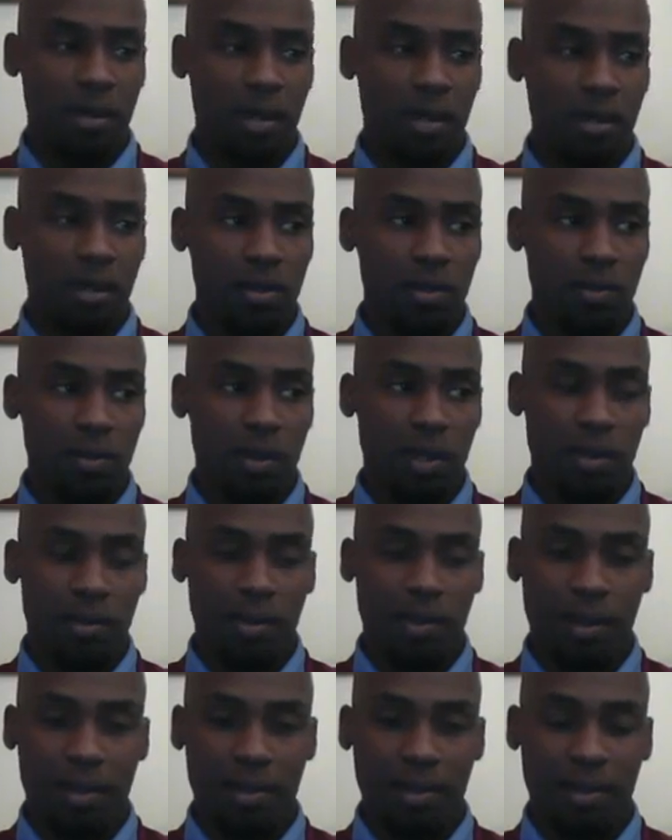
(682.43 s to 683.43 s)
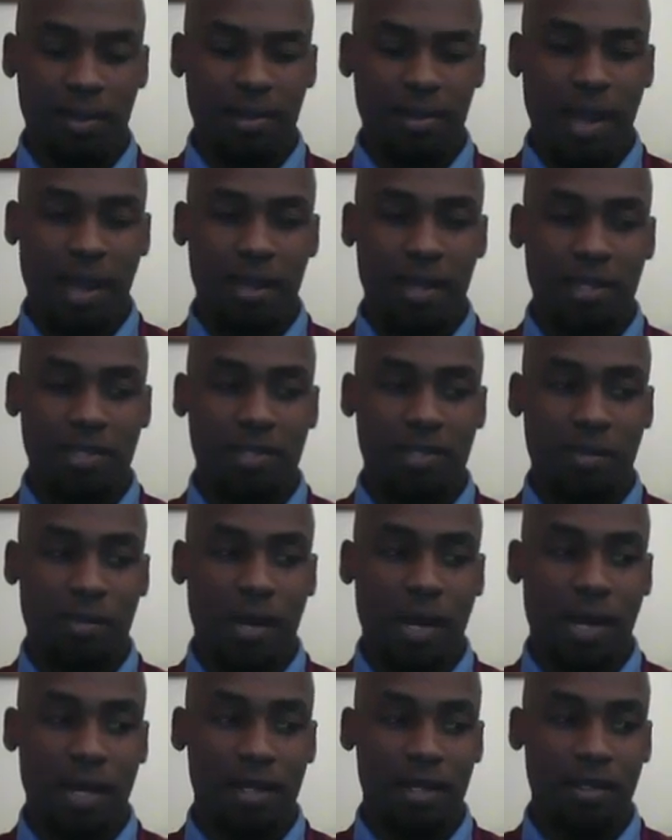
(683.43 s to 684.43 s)
in you and not let your
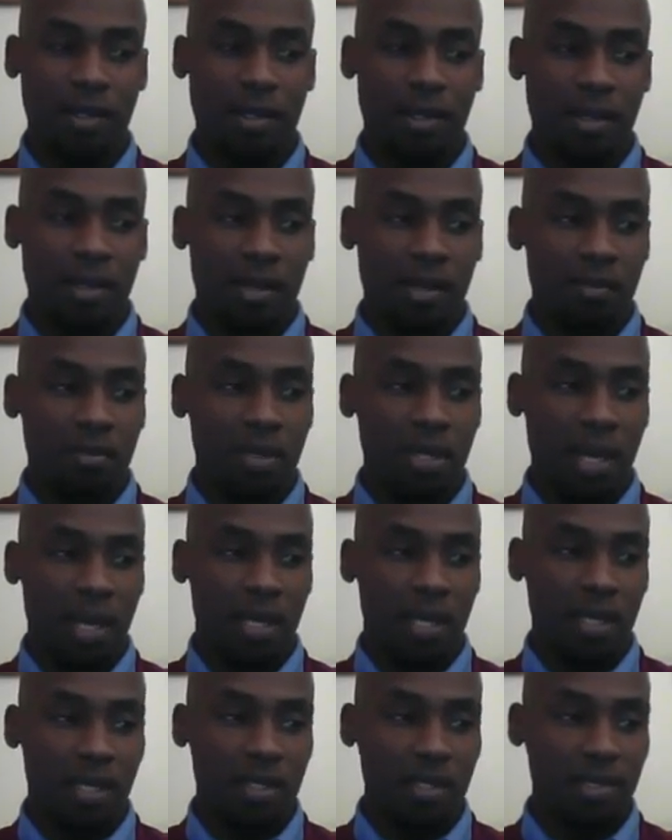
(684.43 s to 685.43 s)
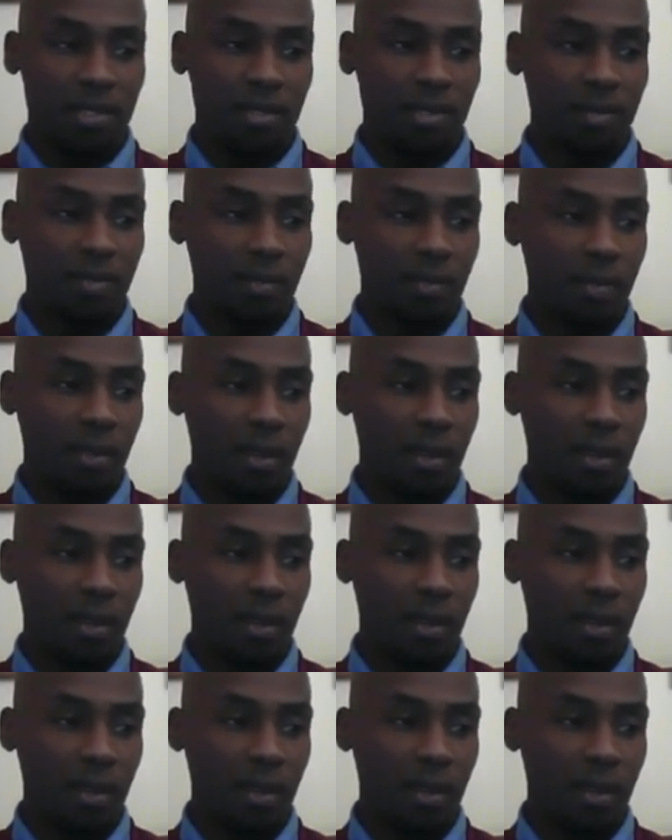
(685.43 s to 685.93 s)
mind be at ease.